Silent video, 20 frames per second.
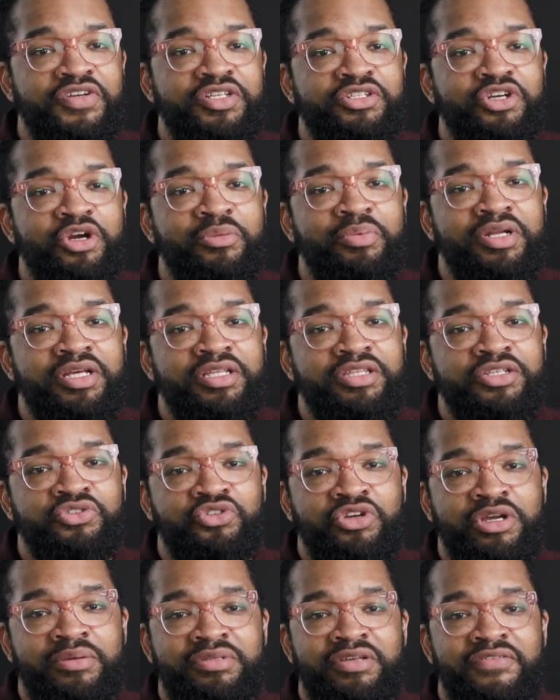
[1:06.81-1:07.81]
interpreted the
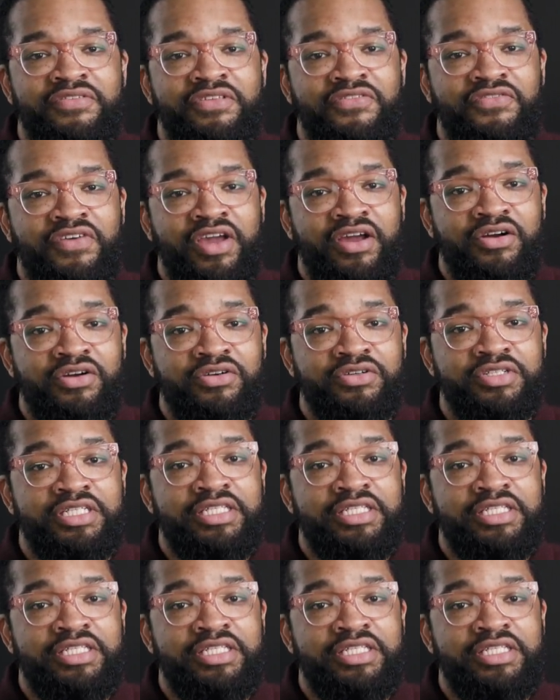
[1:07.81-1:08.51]
dreams of the Pharaoh,